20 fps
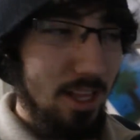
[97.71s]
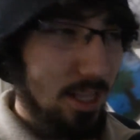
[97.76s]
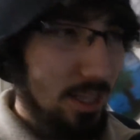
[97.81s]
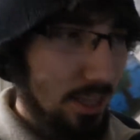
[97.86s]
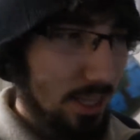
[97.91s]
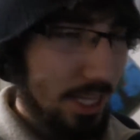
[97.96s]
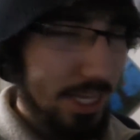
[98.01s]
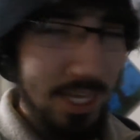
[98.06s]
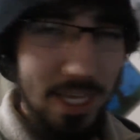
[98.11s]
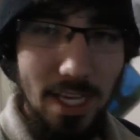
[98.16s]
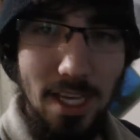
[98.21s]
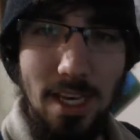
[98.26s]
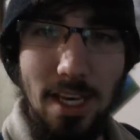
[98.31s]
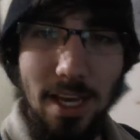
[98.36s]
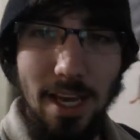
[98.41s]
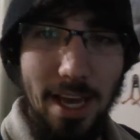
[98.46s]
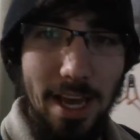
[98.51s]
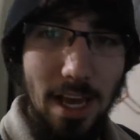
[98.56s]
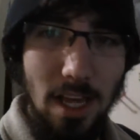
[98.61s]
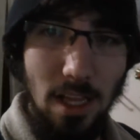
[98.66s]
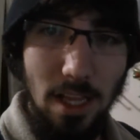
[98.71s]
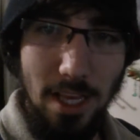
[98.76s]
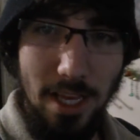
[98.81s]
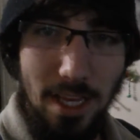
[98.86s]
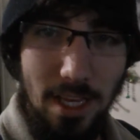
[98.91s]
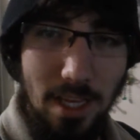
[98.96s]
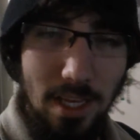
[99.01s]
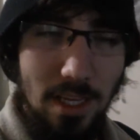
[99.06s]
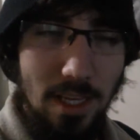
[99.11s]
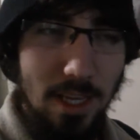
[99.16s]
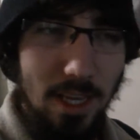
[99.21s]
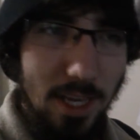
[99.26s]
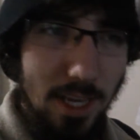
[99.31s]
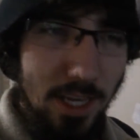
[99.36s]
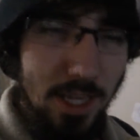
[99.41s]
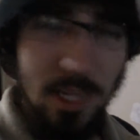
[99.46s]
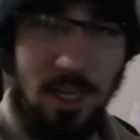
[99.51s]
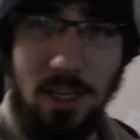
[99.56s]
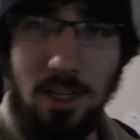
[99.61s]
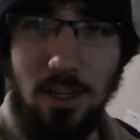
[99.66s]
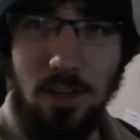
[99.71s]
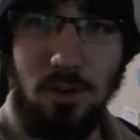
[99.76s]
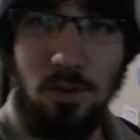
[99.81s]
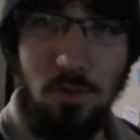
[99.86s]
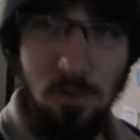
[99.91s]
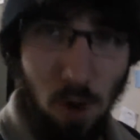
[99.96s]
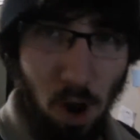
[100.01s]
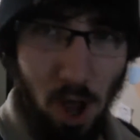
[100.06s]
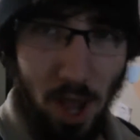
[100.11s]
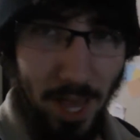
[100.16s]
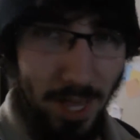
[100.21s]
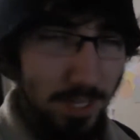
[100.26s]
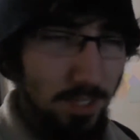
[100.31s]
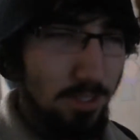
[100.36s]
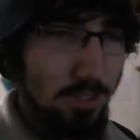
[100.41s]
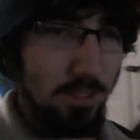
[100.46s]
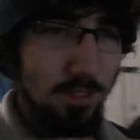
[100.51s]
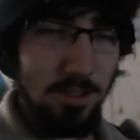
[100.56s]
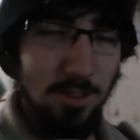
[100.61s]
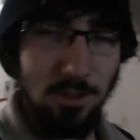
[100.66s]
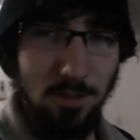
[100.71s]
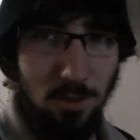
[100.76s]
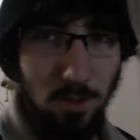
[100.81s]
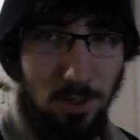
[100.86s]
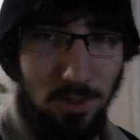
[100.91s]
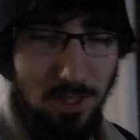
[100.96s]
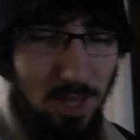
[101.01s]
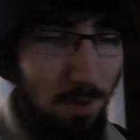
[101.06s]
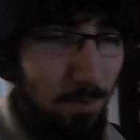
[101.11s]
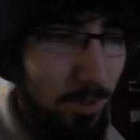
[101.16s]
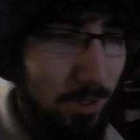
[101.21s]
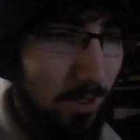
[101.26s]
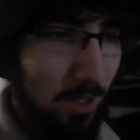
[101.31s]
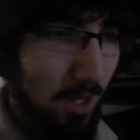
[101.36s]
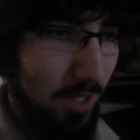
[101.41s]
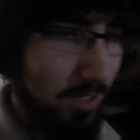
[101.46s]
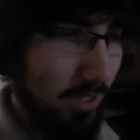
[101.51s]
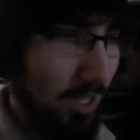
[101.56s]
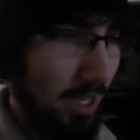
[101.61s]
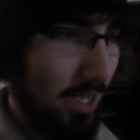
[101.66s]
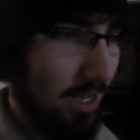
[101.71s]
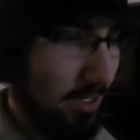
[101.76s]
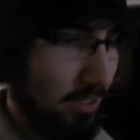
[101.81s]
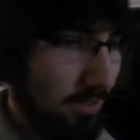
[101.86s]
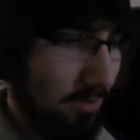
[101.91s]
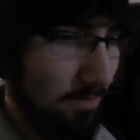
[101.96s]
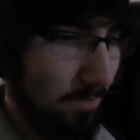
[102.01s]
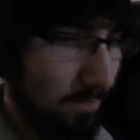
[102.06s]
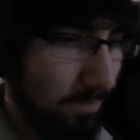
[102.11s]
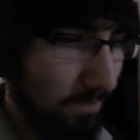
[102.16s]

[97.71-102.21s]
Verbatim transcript: Lee, L E E, Right, or something like that.